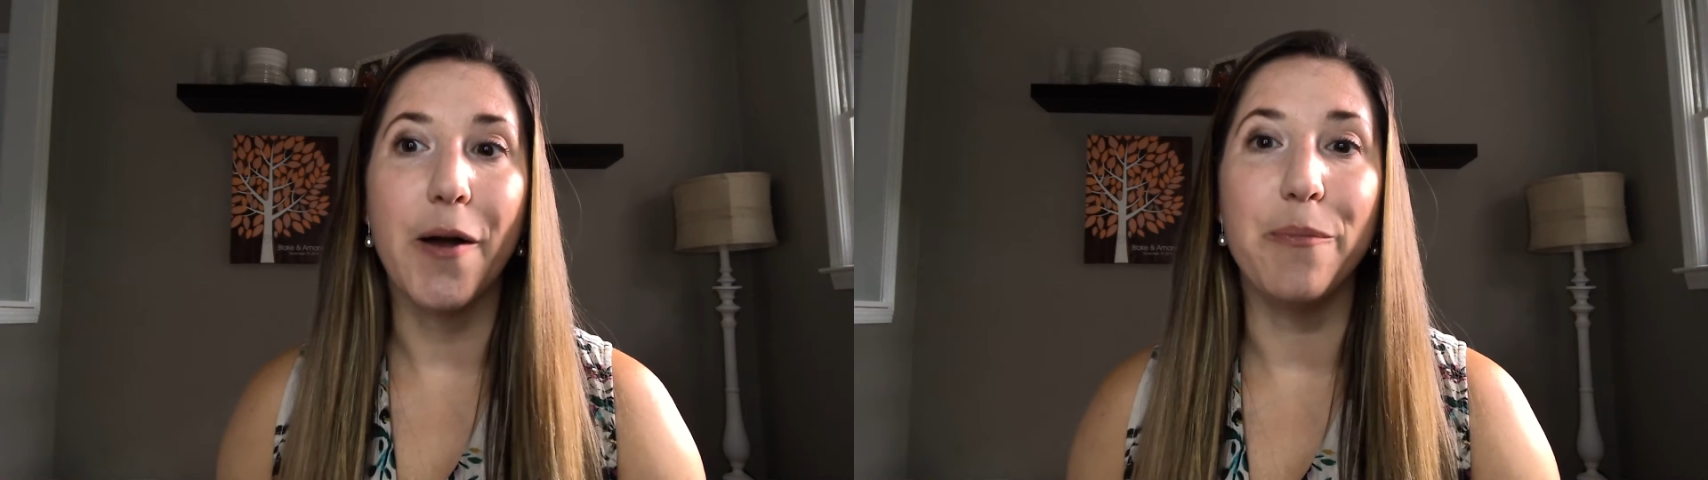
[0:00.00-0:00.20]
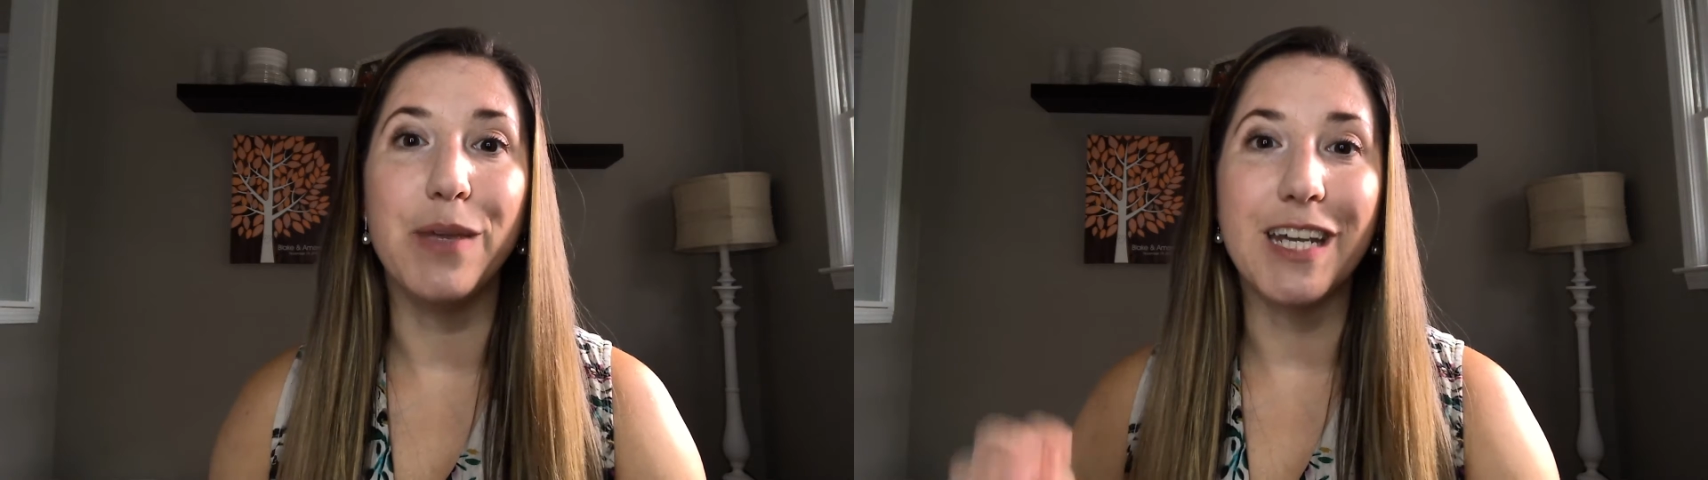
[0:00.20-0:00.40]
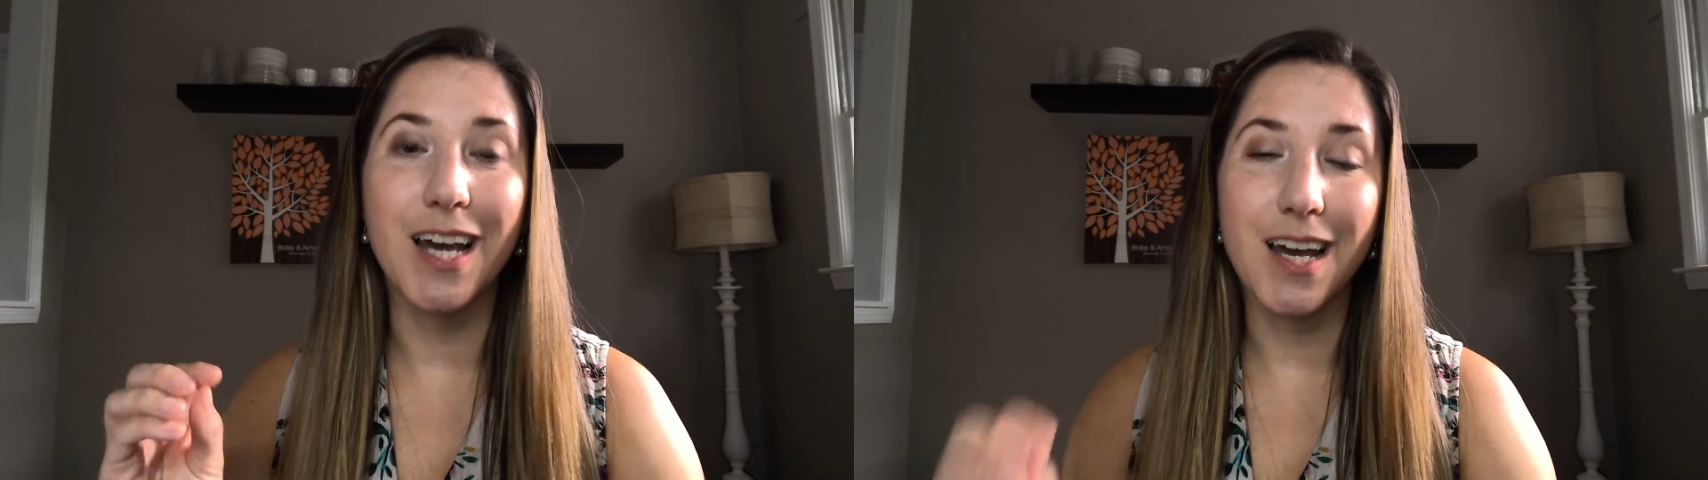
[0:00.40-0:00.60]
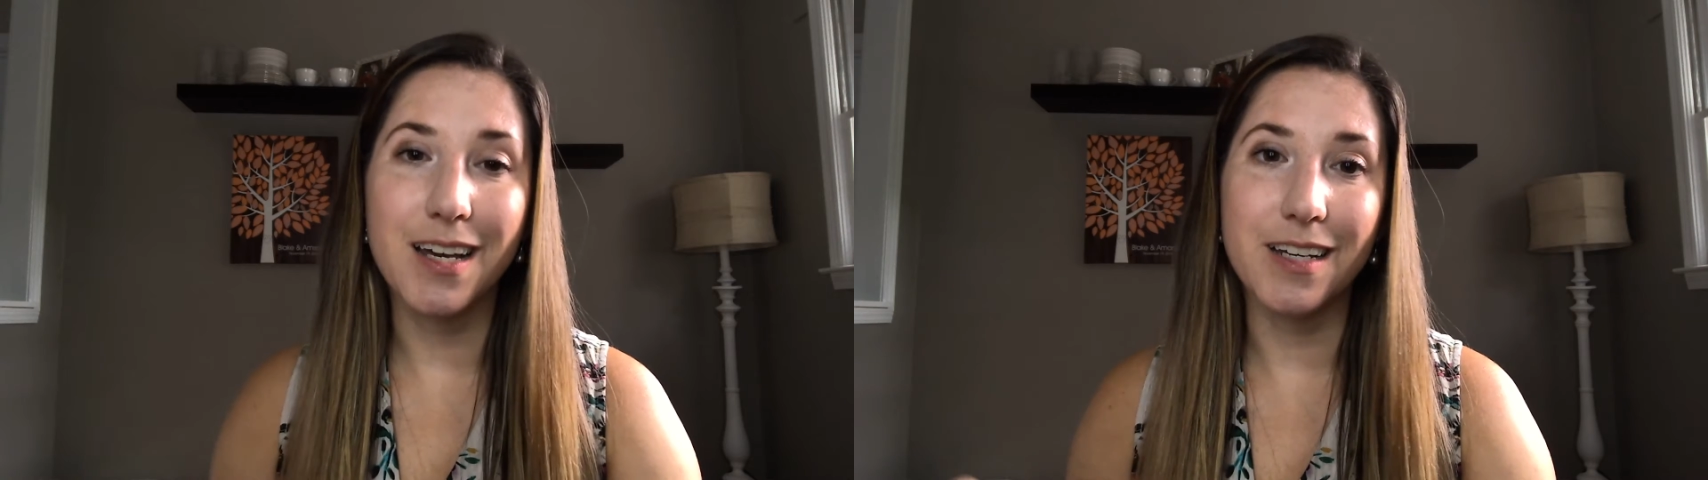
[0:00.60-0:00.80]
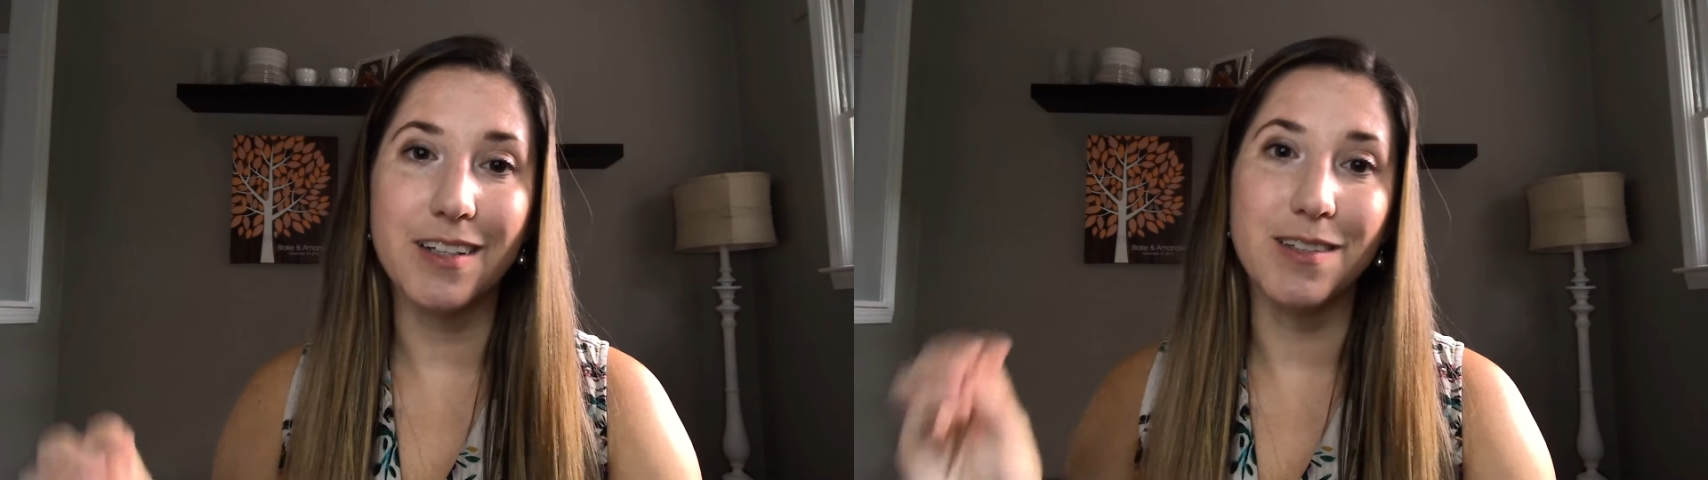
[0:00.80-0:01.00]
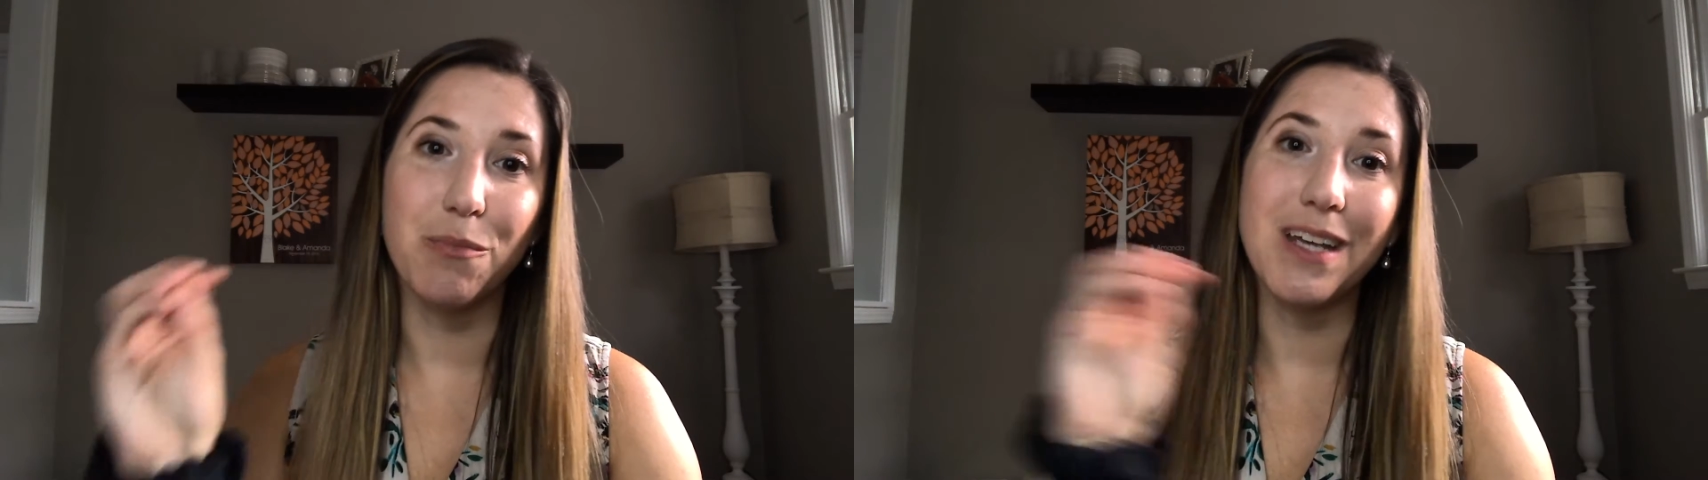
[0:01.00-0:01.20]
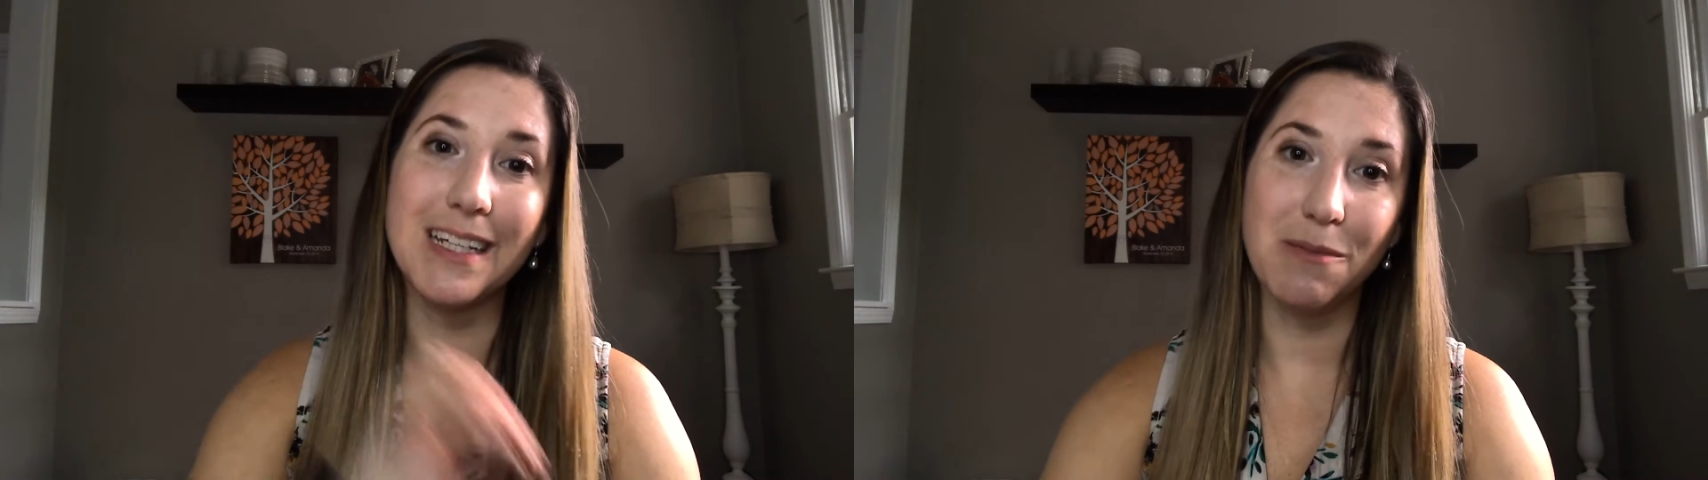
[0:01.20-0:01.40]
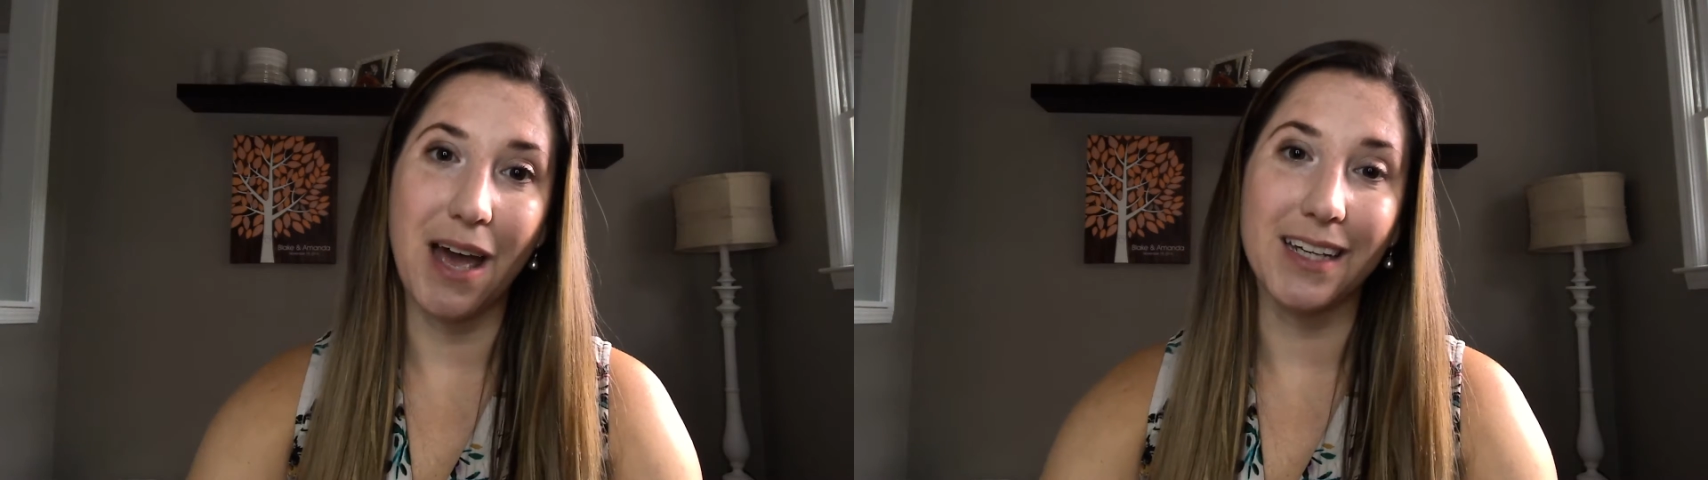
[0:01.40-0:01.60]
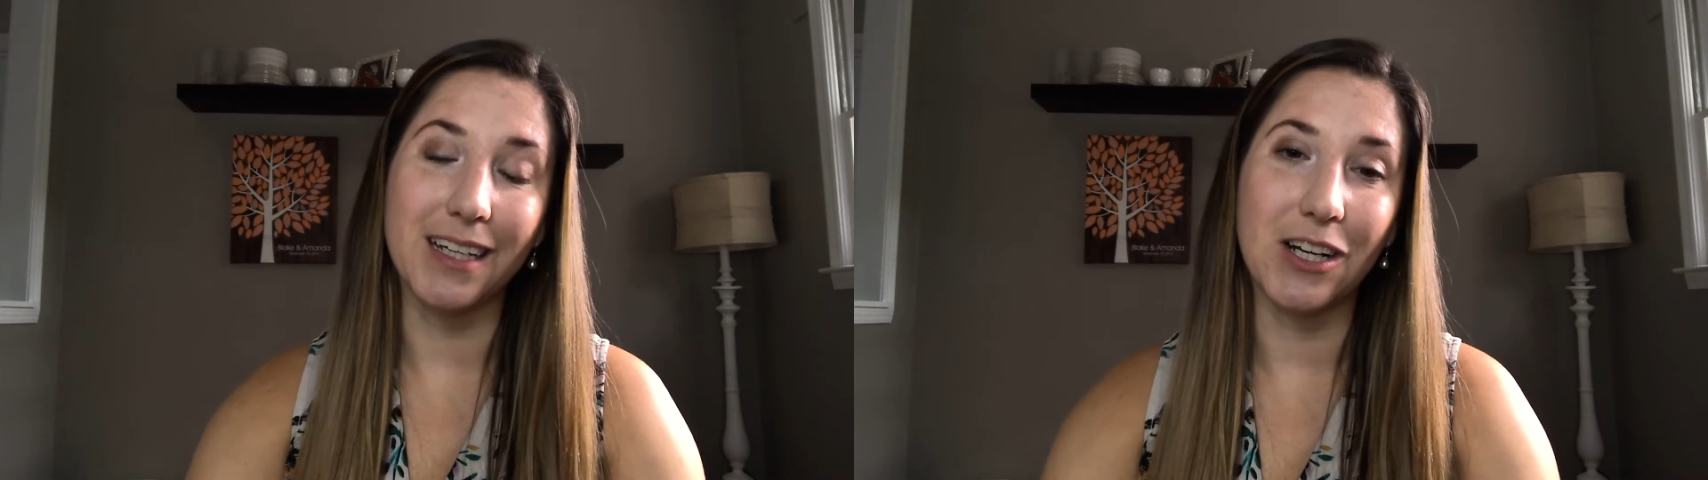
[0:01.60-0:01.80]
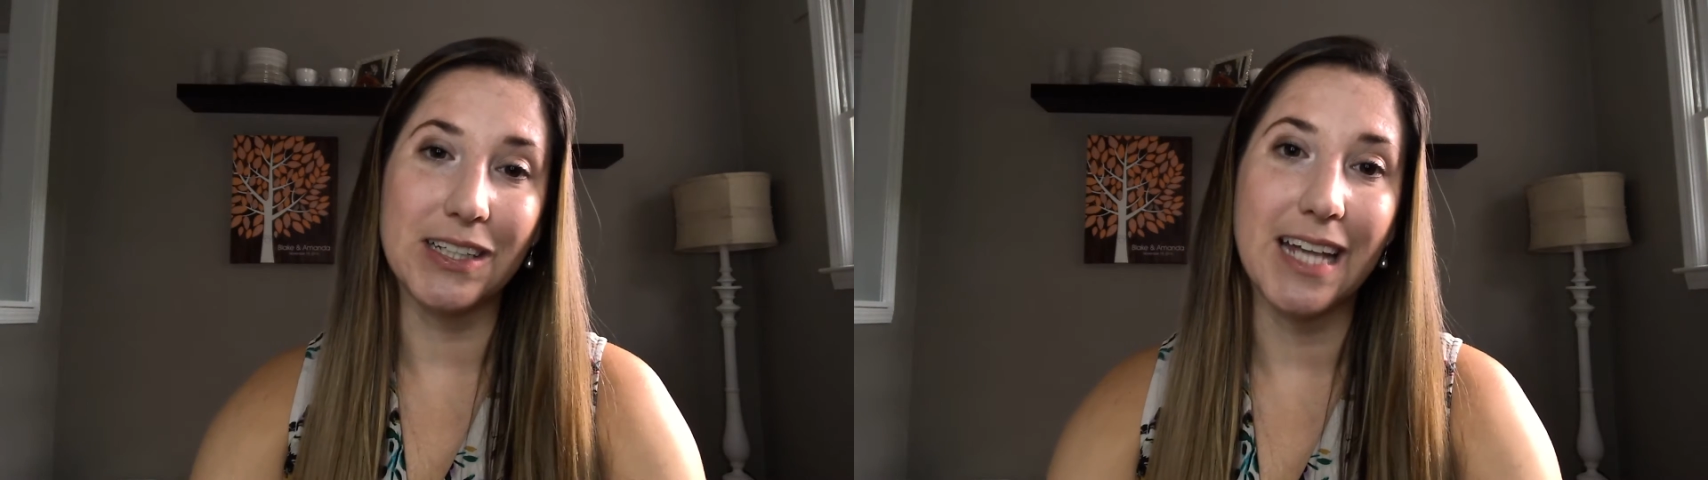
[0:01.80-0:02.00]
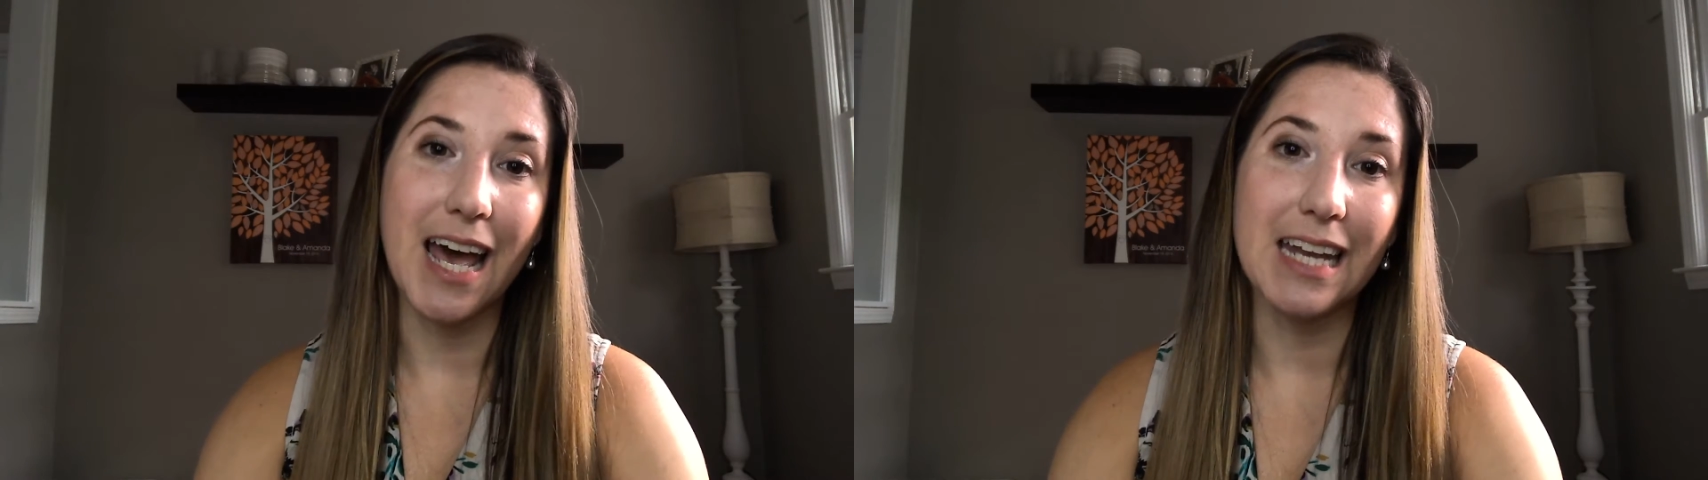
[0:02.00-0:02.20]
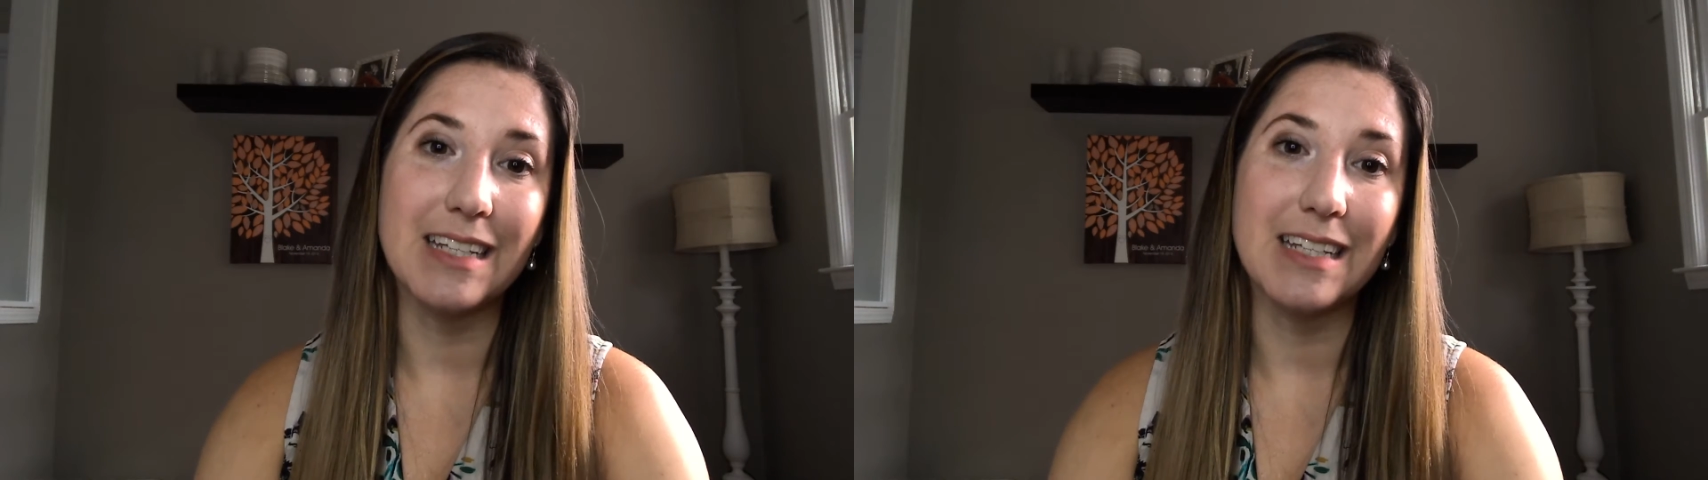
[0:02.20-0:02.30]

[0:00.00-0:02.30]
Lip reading: Because piggybacking on that,